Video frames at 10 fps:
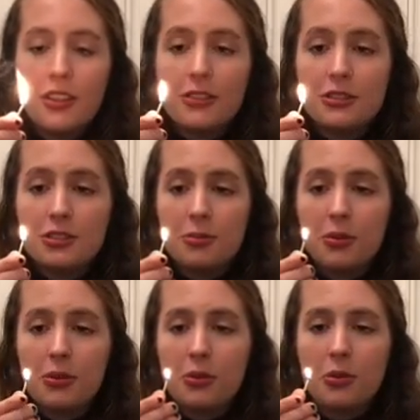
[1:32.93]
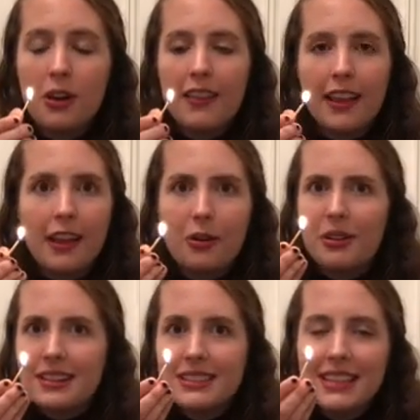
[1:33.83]
they're super cool, and like, who
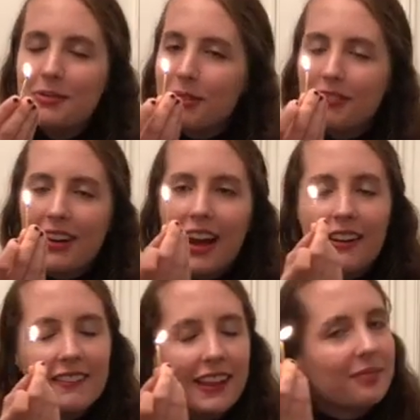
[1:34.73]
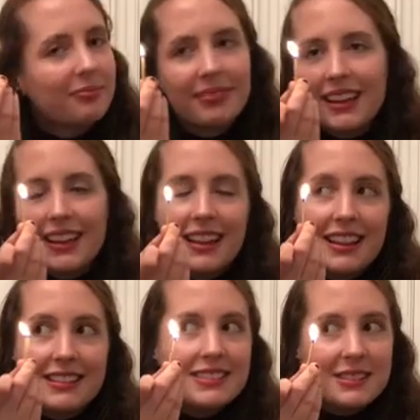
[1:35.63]
doesn't need more fire? Like,
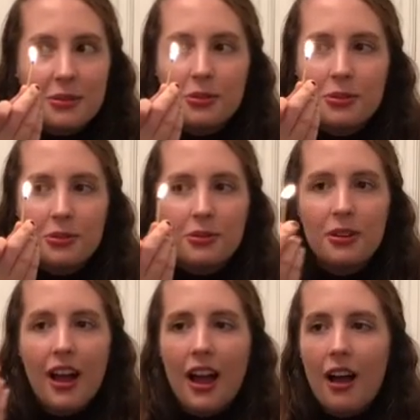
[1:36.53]
so cool.